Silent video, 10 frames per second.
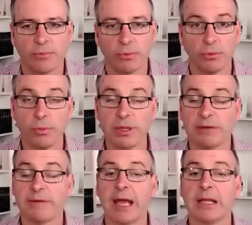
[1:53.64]
would be
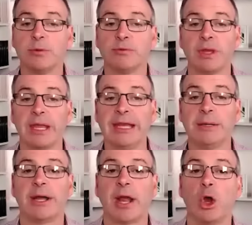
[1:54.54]
available for
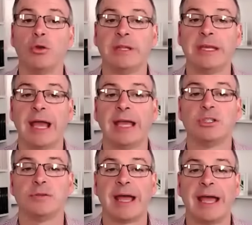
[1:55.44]
anyone over the age
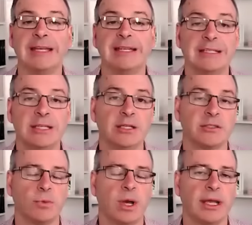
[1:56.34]
of 18 years
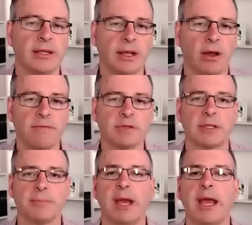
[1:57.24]
of age. And that
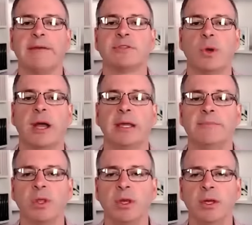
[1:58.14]
obviously paves the way
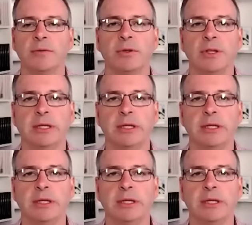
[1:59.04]
for the